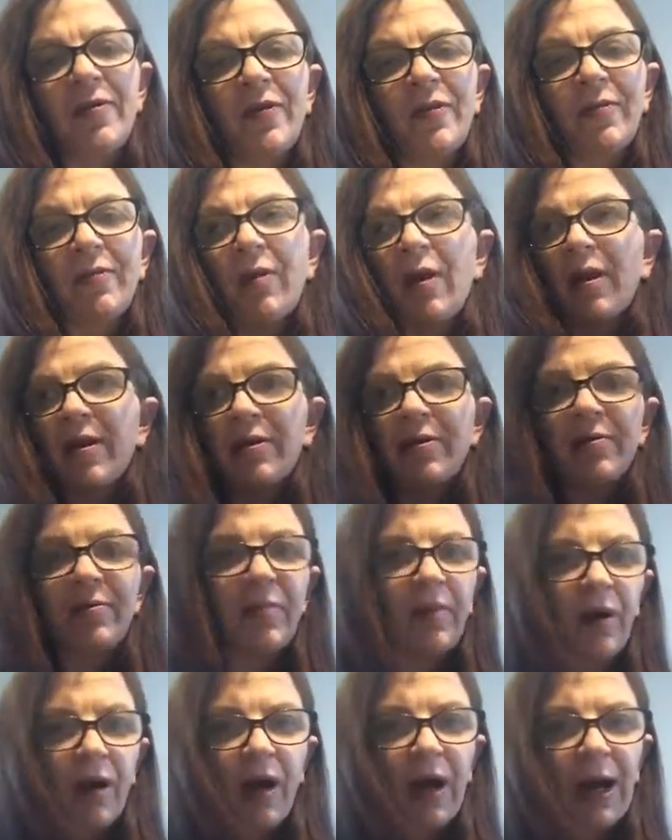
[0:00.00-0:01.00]
like
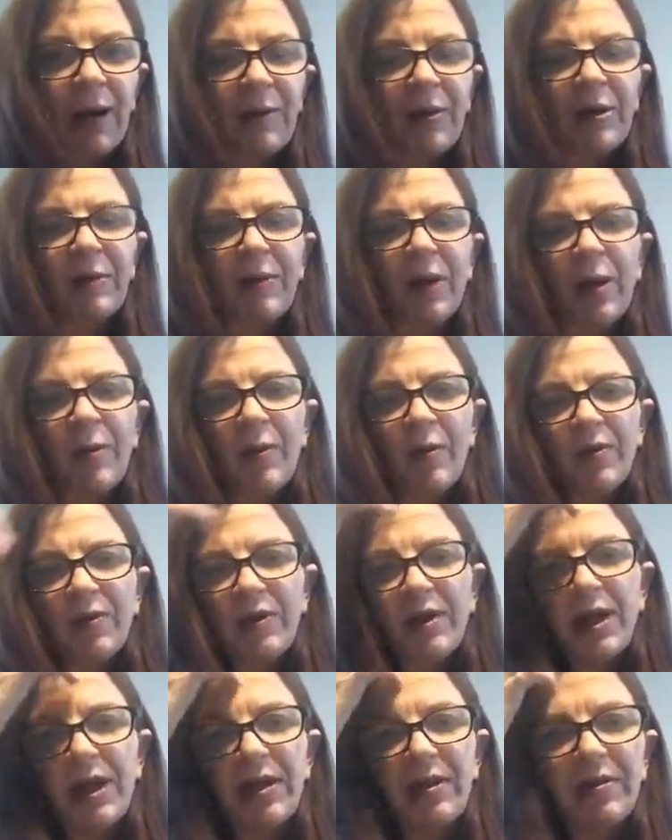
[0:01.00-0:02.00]
I am at the moment with
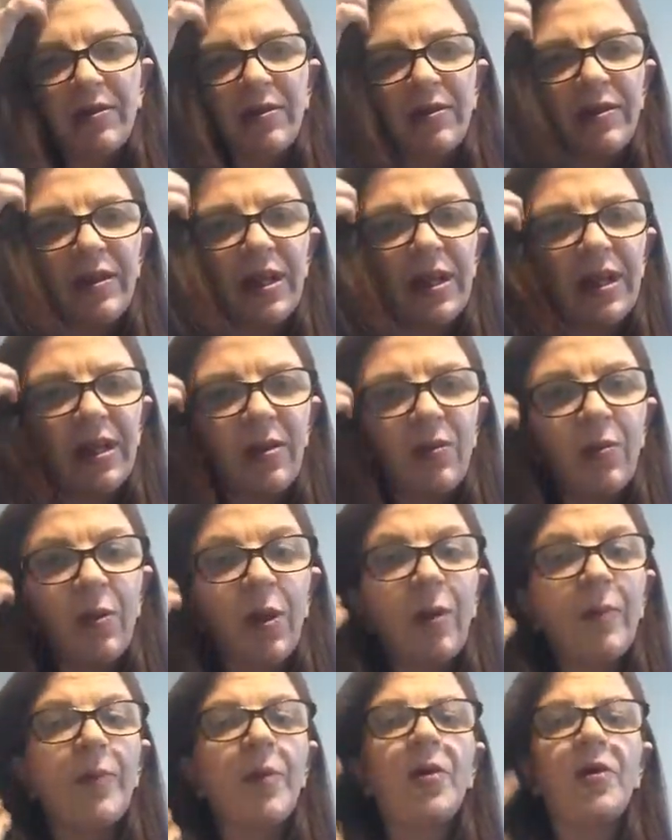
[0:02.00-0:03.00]
the
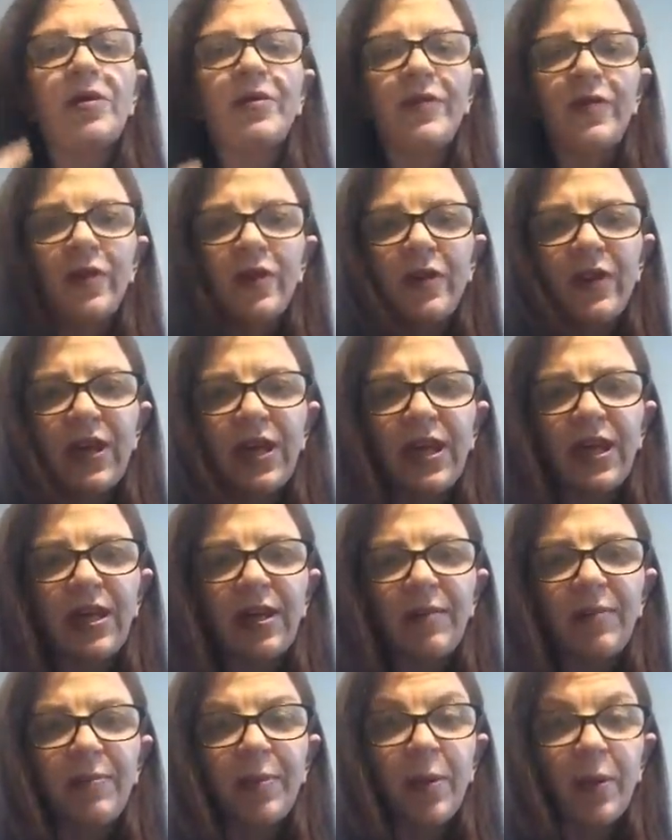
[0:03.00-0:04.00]
workbooks for the
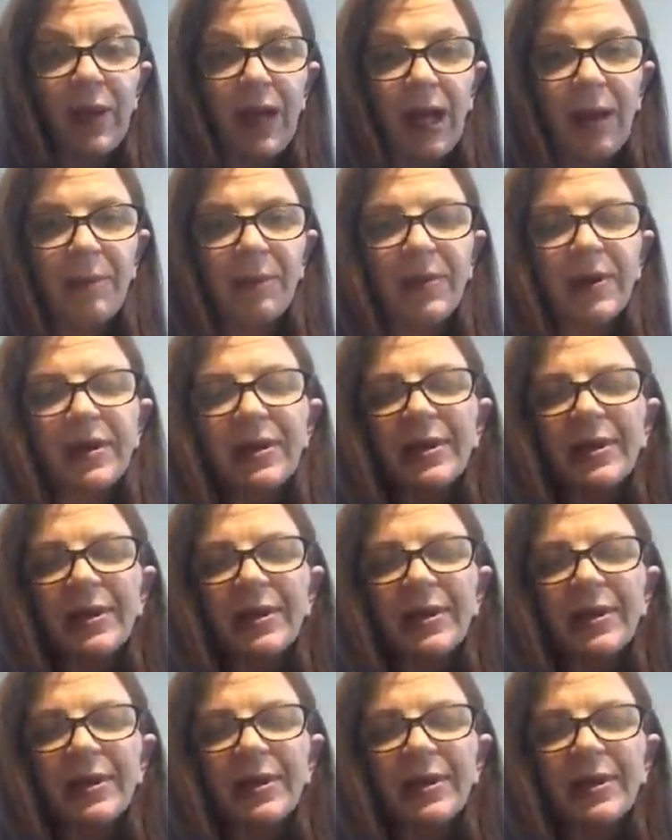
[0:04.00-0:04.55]
boot camp.